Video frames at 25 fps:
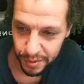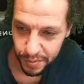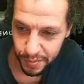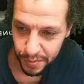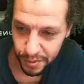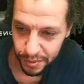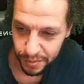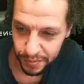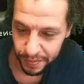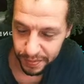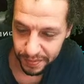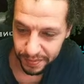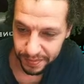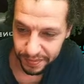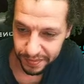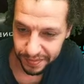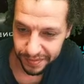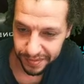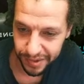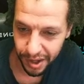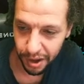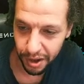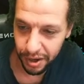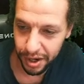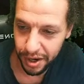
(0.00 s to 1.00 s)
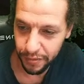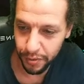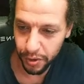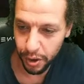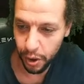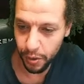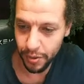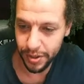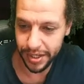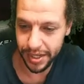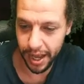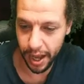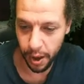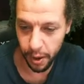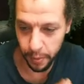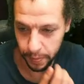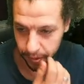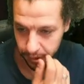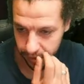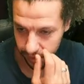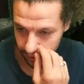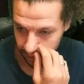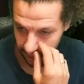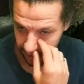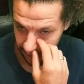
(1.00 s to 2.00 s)
Boom boom. Oh, Navuka was
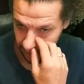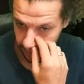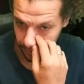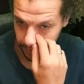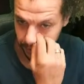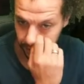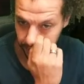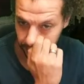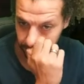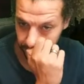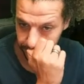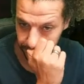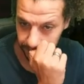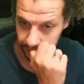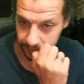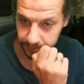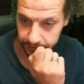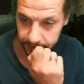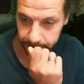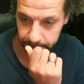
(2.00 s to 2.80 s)
helping. Thank you, brother.